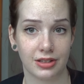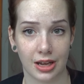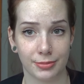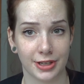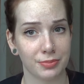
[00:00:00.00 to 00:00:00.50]

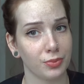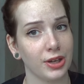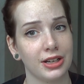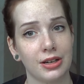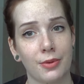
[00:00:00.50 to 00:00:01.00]
amped up. We
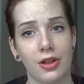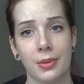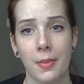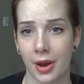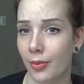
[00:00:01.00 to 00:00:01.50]
ended up calling
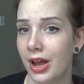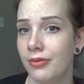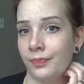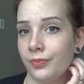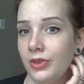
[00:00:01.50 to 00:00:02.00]
my
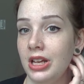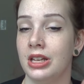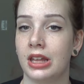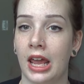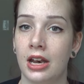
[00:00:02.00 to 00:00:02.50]
midwife.
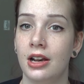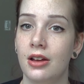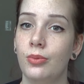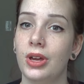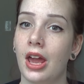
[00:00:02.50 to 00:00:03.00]
In
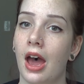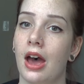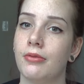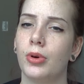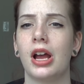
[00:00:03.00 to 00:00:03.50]
Canada, we
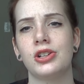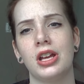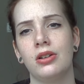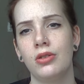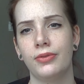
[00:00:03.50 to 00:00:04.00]
have, well actually
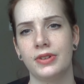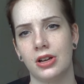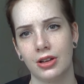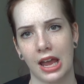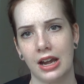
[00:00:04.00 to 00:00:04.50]
I don't know if it's
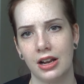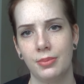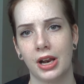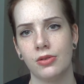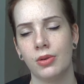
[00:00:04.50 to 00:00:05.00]
all Canada,
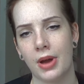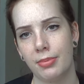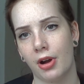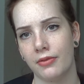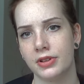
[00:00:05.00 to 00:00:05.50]
but I know in my
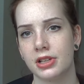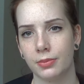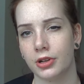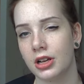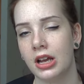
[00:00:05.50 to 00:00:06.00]
province,
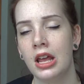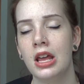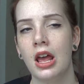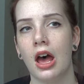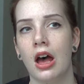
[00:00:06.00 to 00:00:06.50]
Alberta,
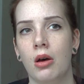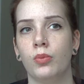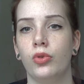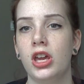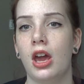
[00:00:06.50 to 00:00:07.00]

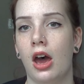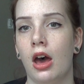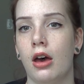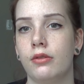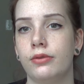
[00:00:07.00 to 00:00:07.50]
we
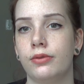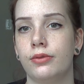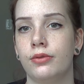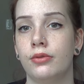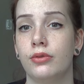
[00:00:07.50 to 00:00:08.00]
have
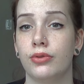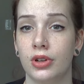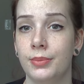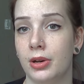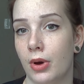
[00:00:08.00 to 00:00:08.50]
free
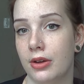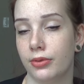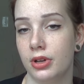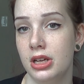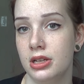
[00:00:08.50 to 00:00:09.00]

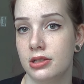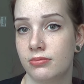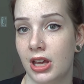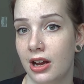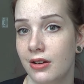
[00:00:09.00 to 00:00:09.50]
midwifery
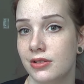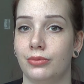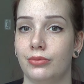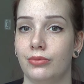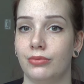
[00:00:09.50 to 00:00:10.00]
cares.
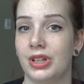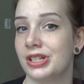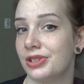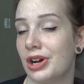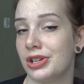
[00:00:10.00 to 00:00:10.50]
It
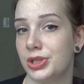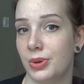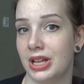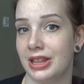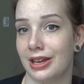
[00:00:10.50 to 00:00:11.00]
doesn't cost you
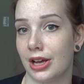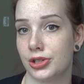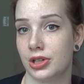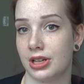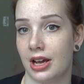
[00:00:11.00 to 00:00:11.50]
anything
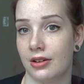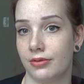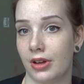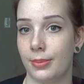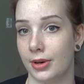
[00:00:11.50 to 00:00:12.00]
extra to
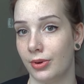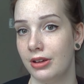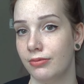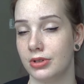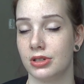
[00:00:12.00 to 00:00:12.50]
have a
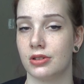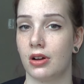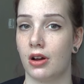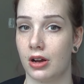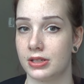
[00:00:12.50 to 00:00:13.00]
midwife, which is
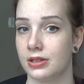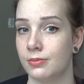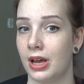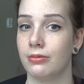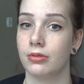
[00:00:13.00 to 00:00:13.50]
awesome.
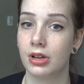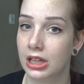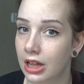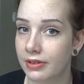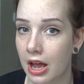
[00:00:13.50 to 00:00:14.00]
I really
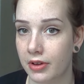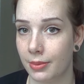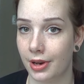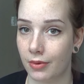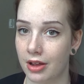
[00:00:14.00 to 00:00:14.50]
loved having a
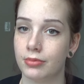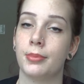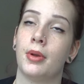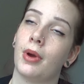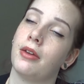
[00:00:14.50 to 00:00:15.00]
midwife. My
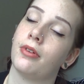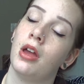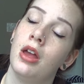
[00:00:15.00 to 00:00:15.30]
midwife